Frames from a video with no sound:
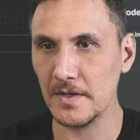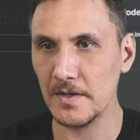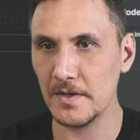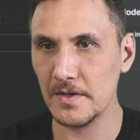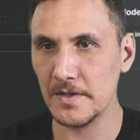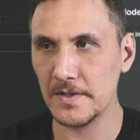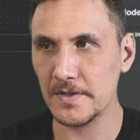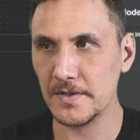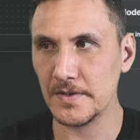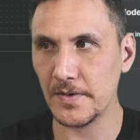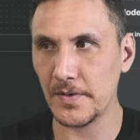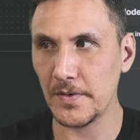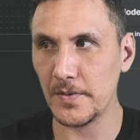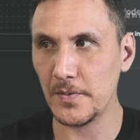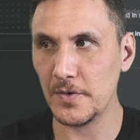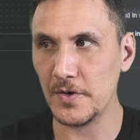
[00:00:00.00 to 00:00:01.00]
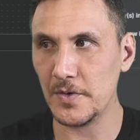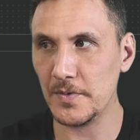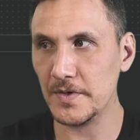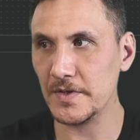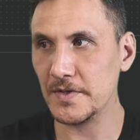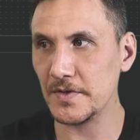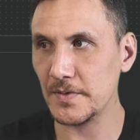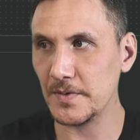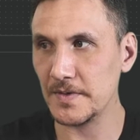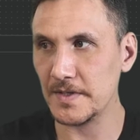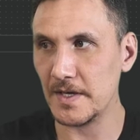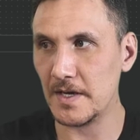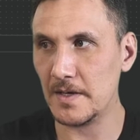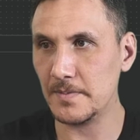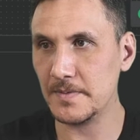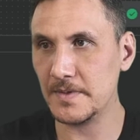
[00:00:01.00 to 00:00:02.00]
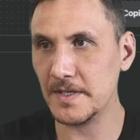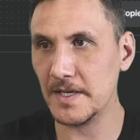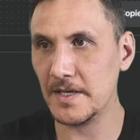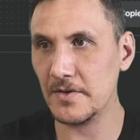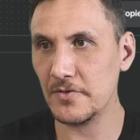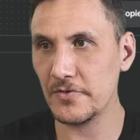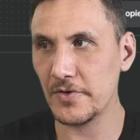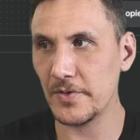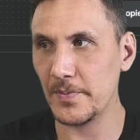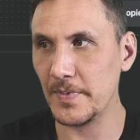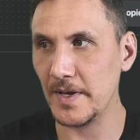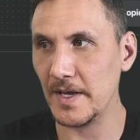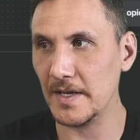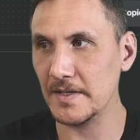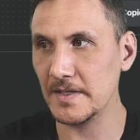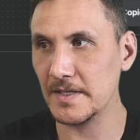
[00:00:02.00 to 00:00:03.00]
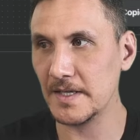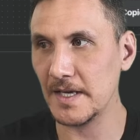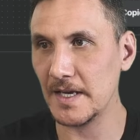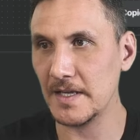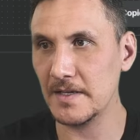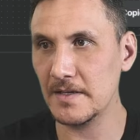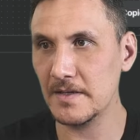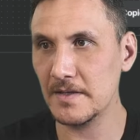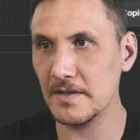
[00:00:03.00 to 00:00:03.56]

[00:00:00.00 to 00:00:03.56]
So what I want to do is update or append again.